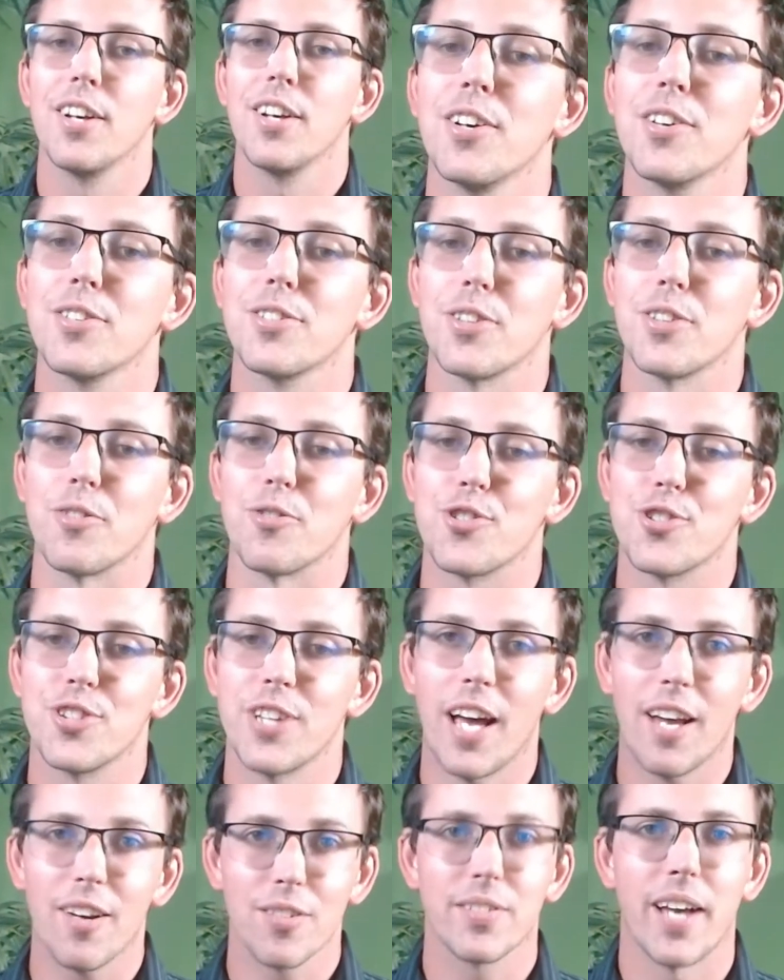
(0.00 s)
So
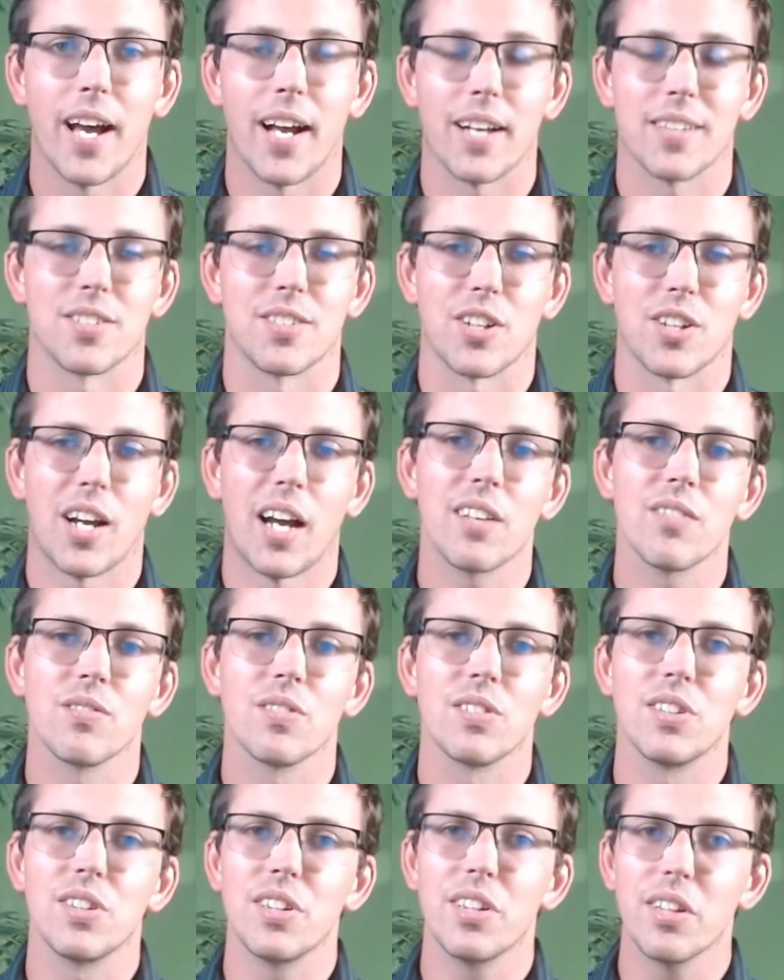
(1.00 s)
shadow taxes are kind
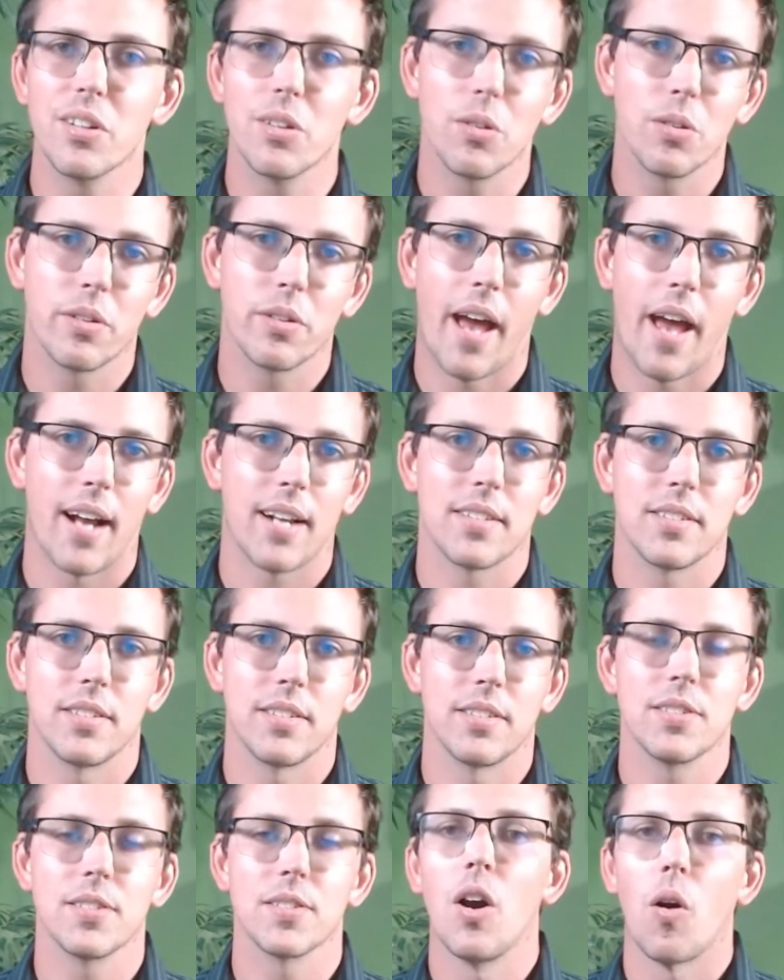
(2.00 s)
of little
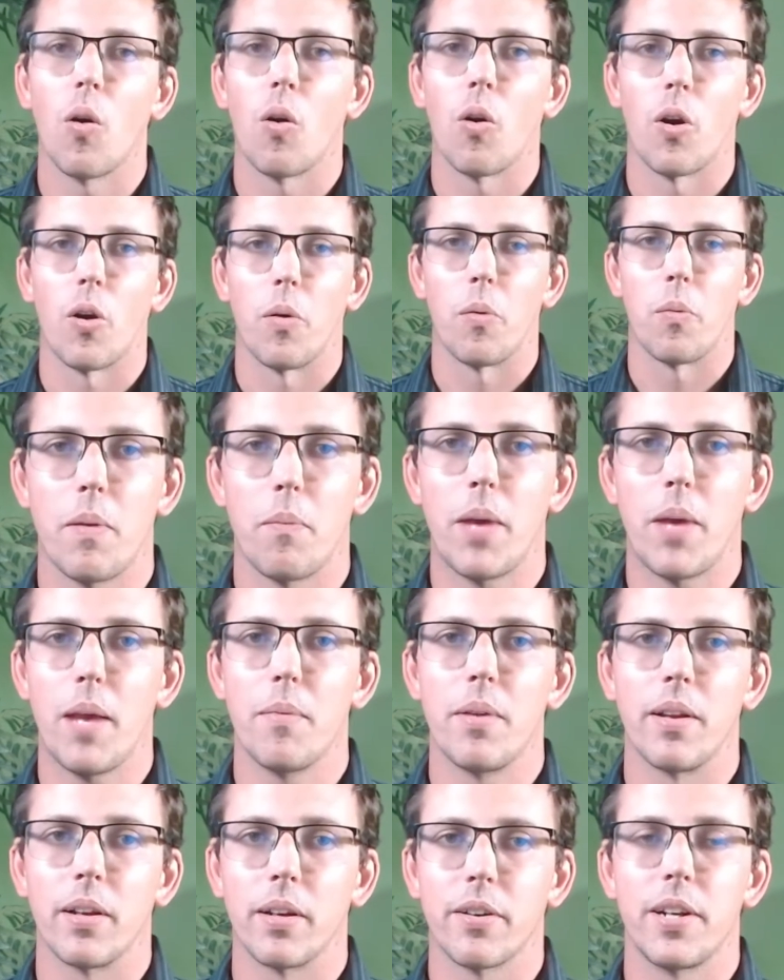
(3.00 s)
taxes or
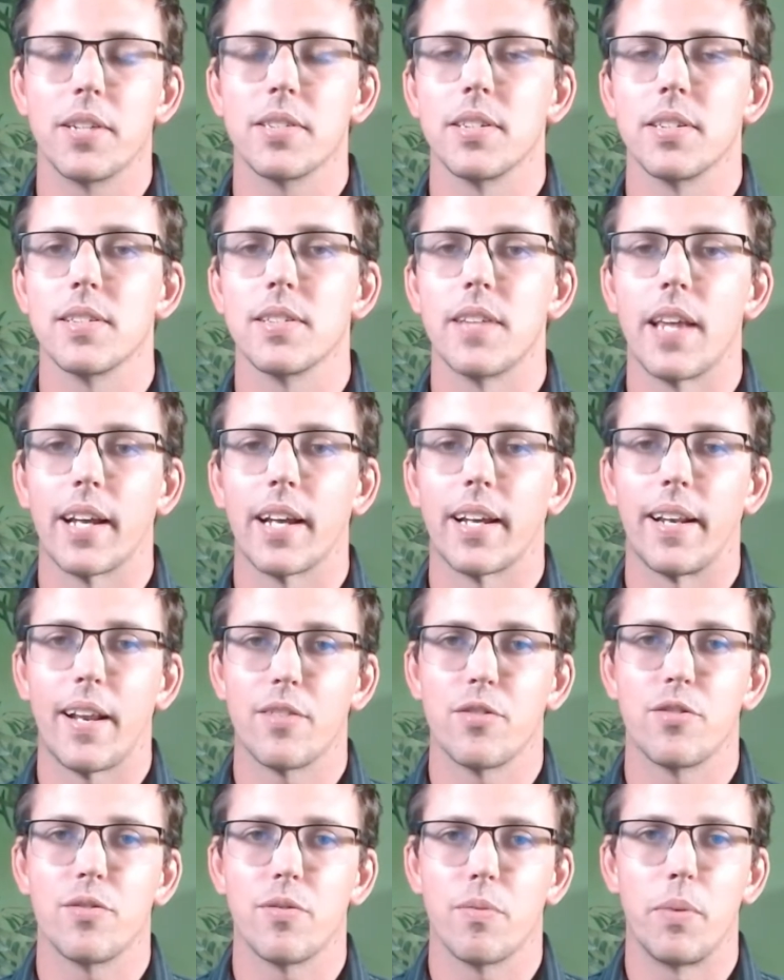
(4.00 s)
payment increases that can
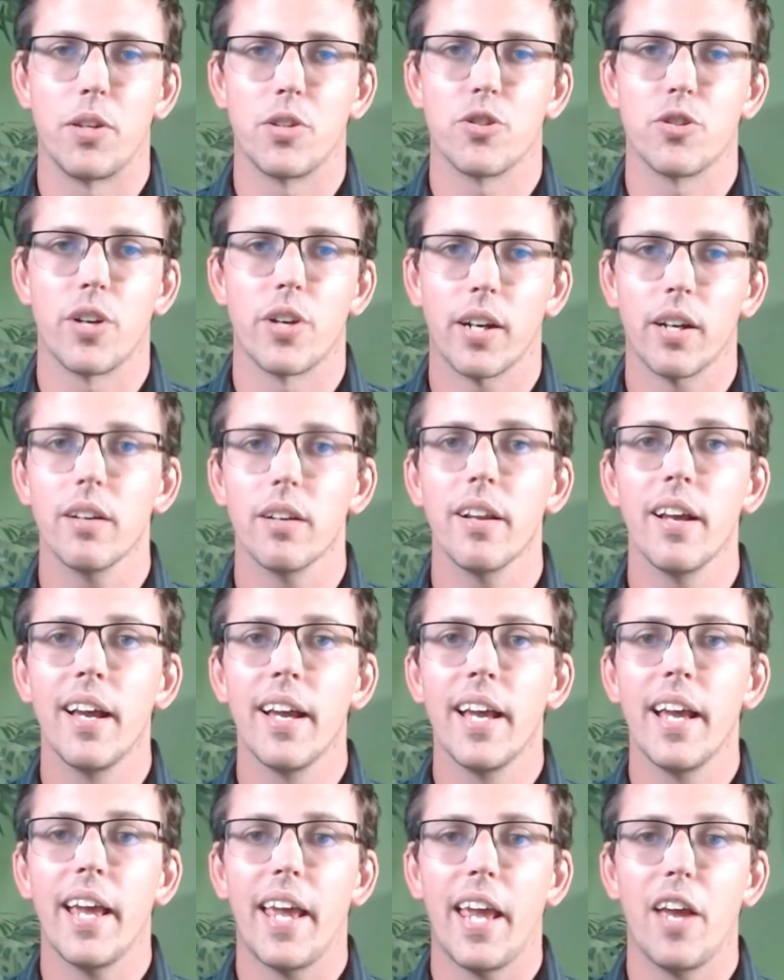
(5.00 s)
be triggered
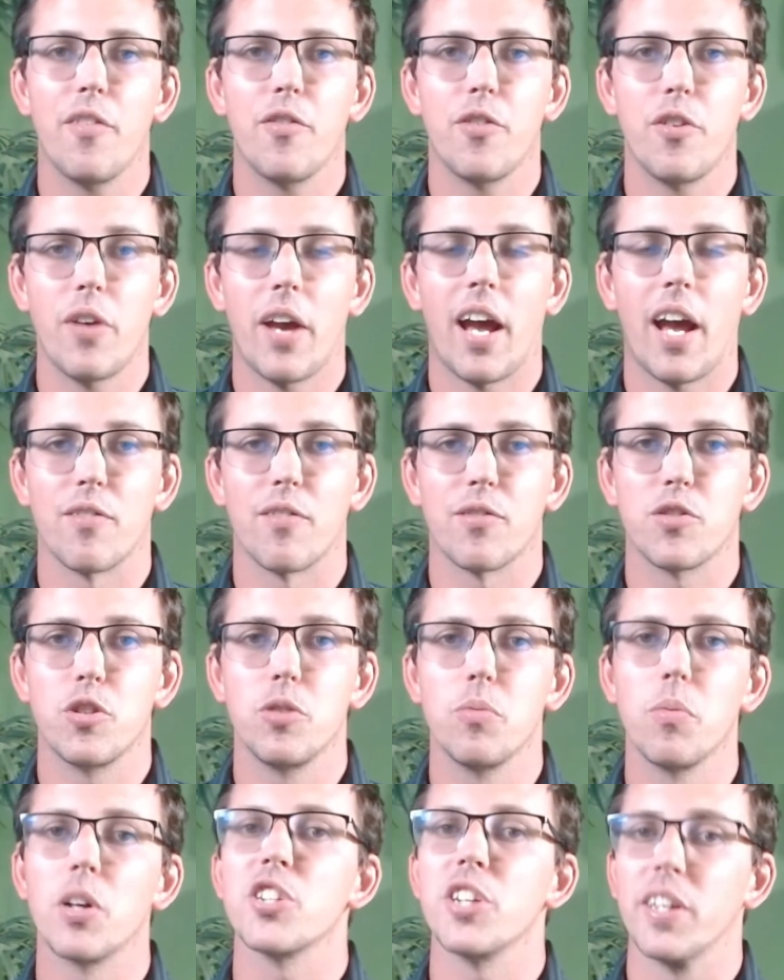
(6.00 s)
if you have too
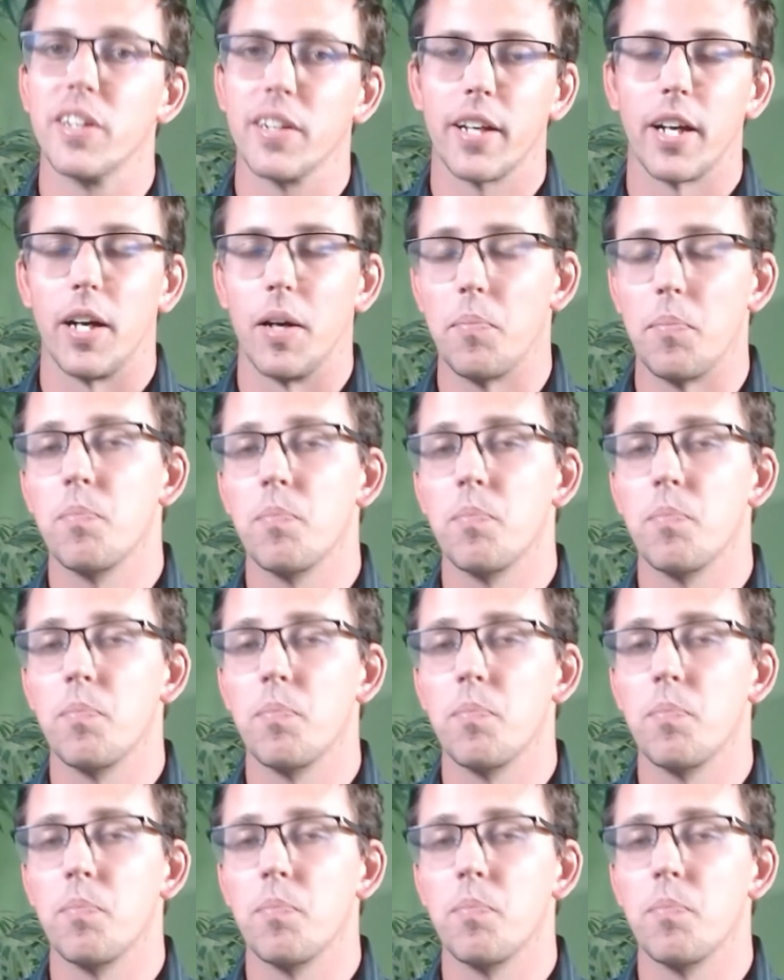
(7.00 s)
much income.